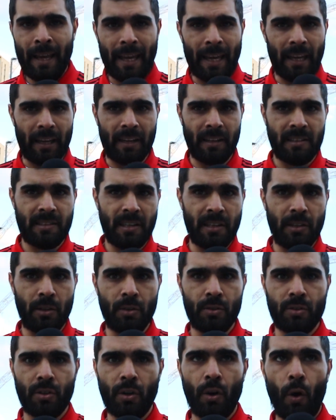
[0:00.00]
it
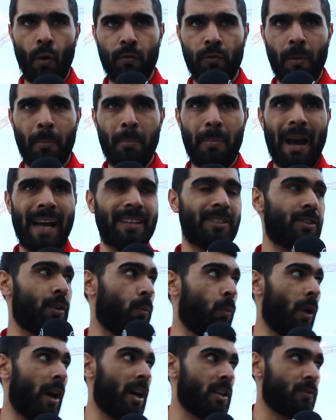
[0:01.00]
continues to go from bad
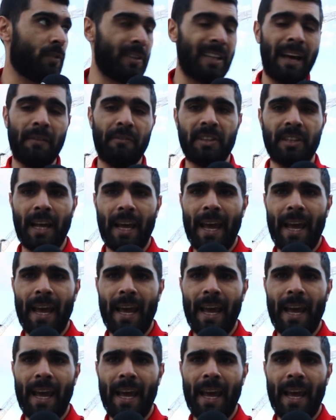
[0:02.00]
to worse for David De